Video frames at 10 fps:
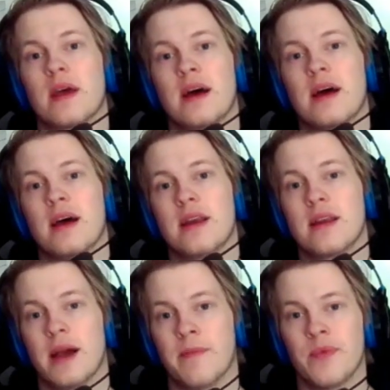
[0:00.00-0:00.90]
And
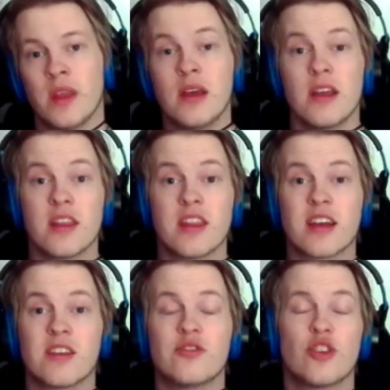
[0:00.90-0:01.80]
yeah,
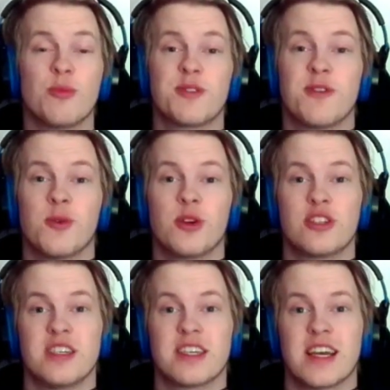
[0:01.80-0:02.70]
thank you so much for watching,